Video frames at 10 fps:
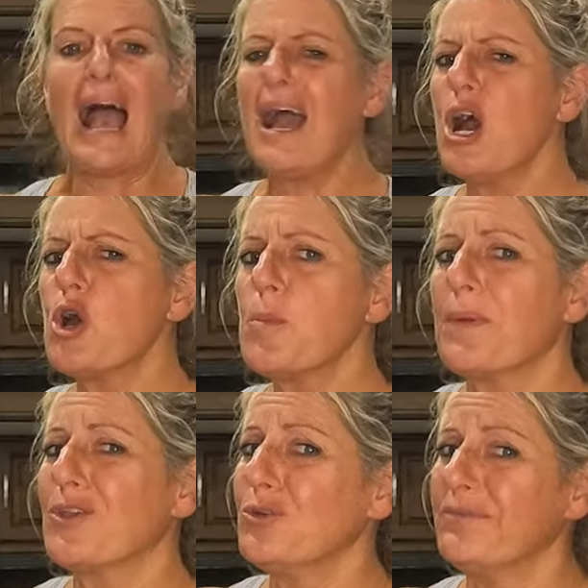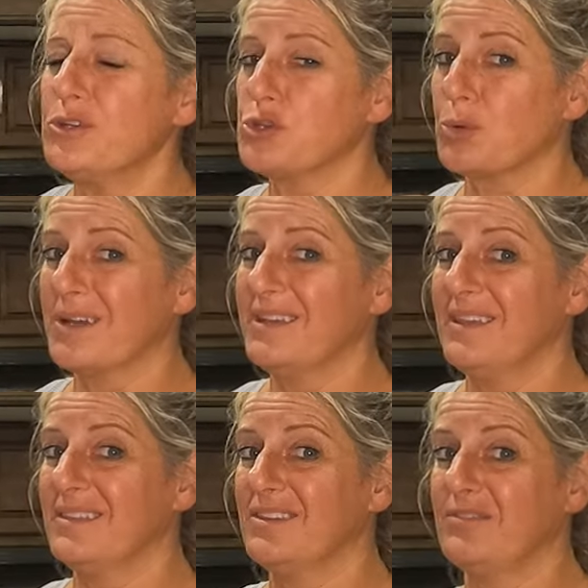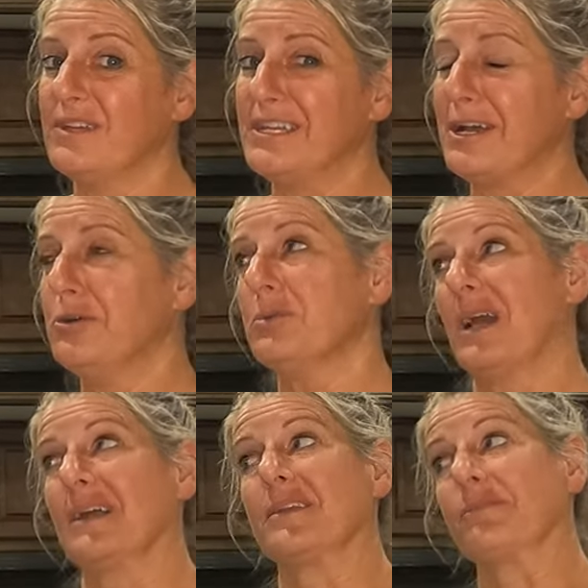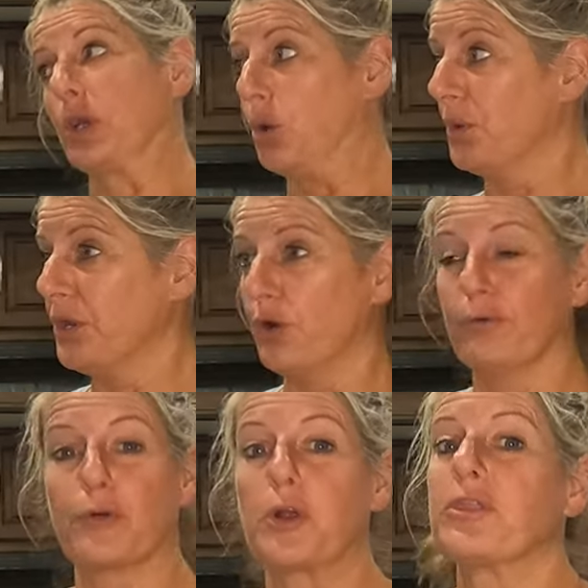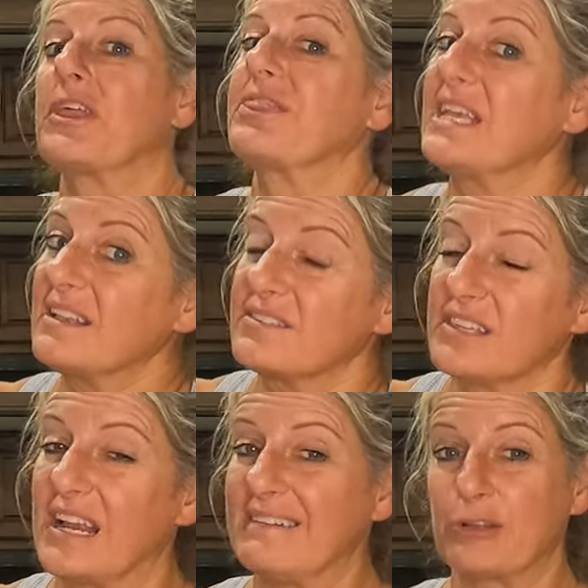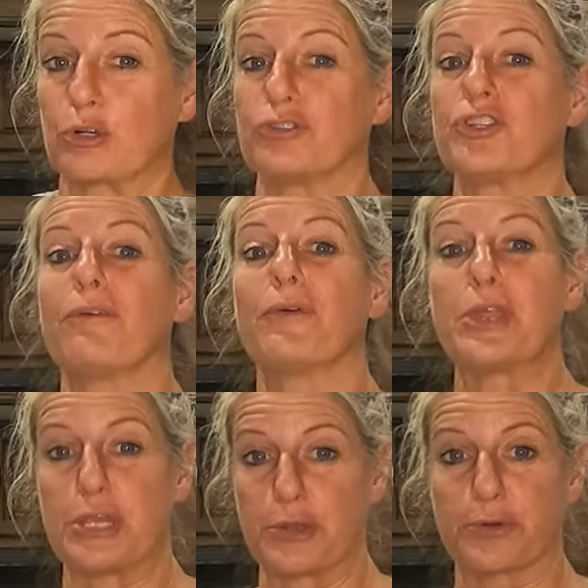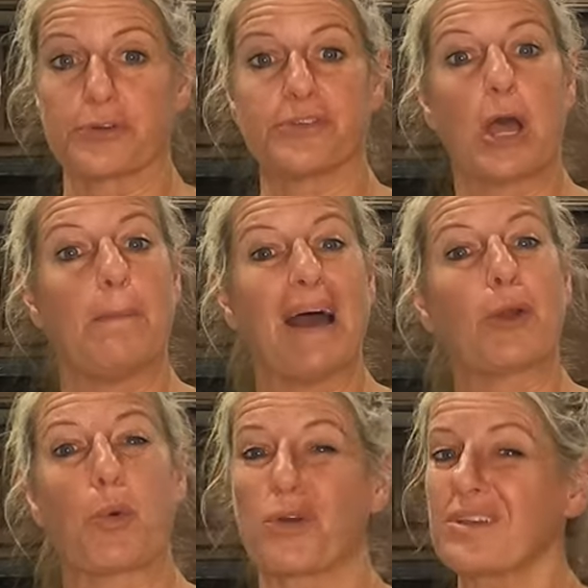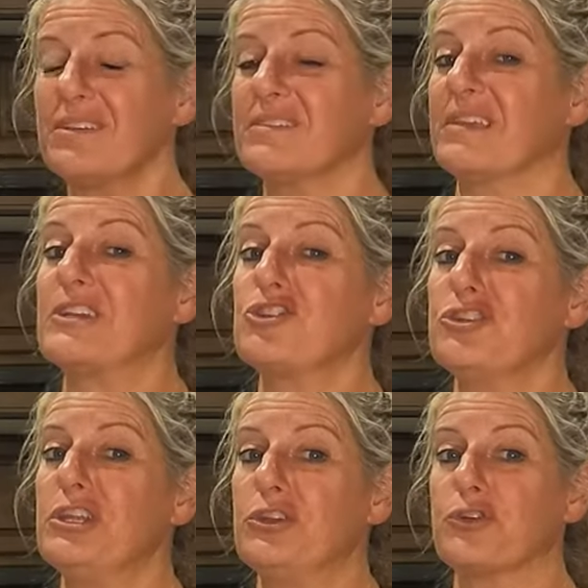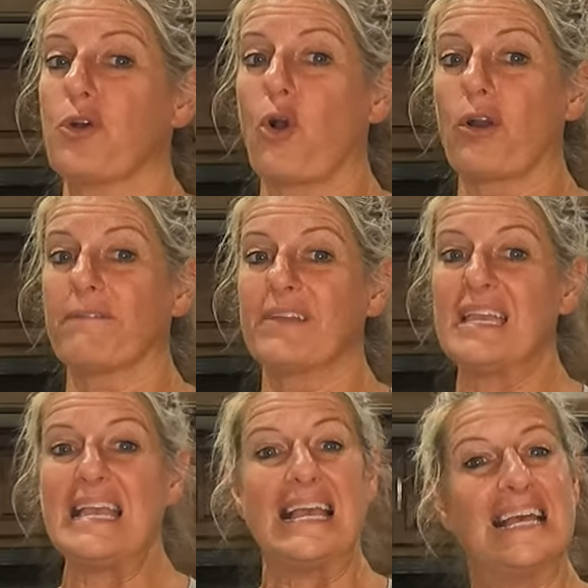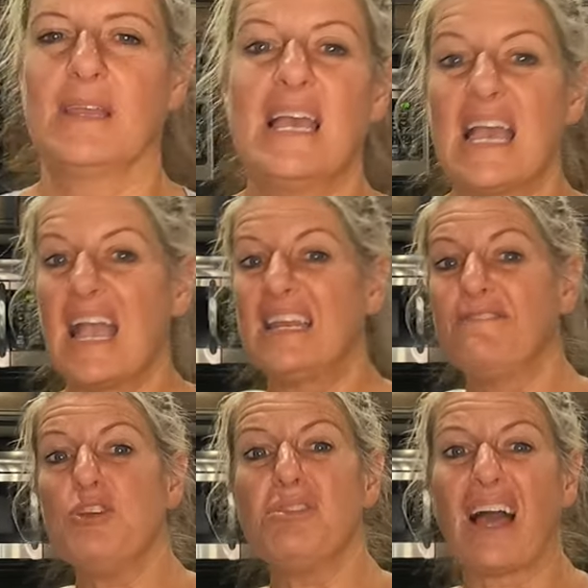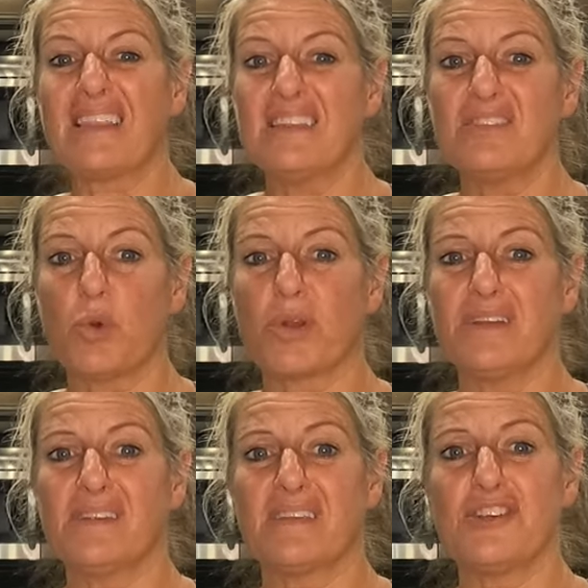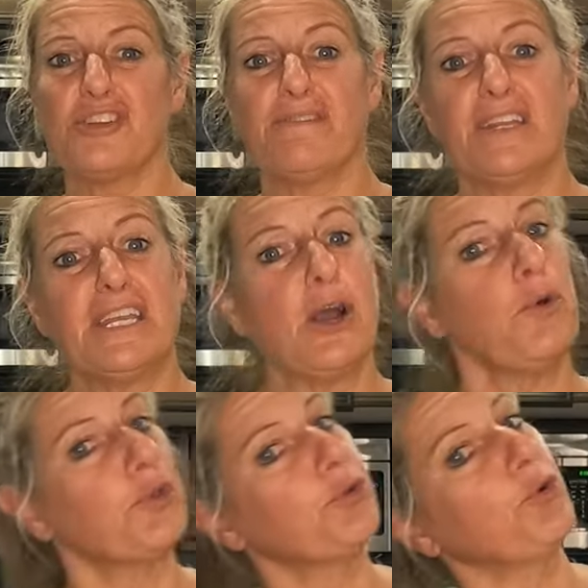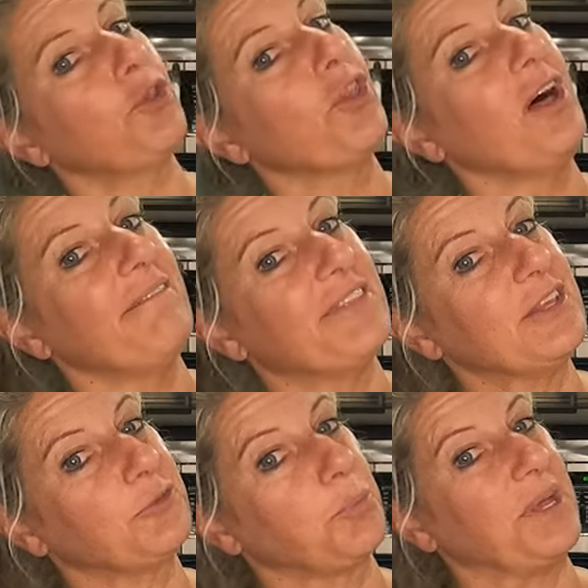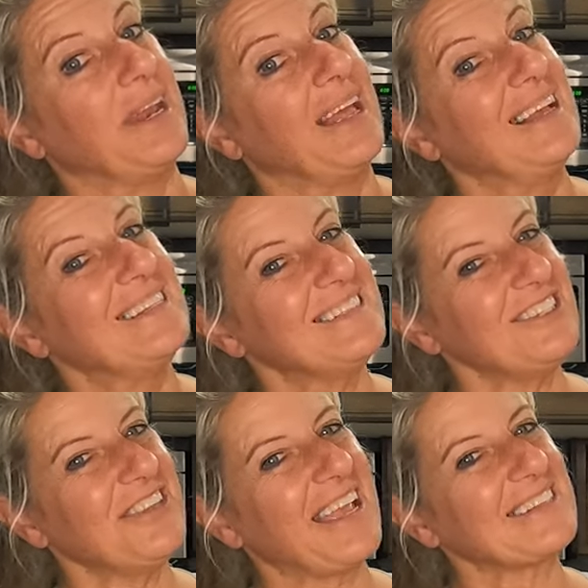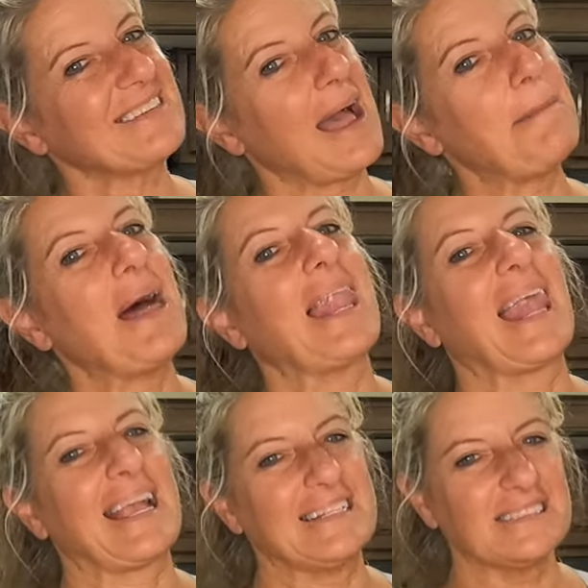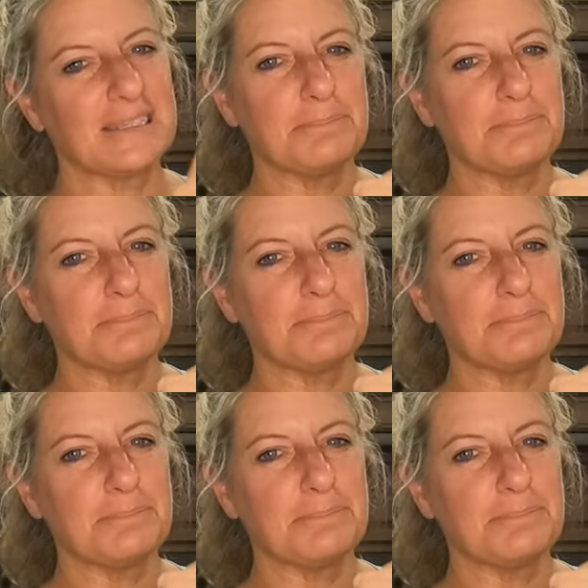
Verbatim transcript: I hope you've enjoyed this video, kind of going over the things that I've learned over the years about organization in your RV. And if you like this organization video, you'll love this one. Till next time, like and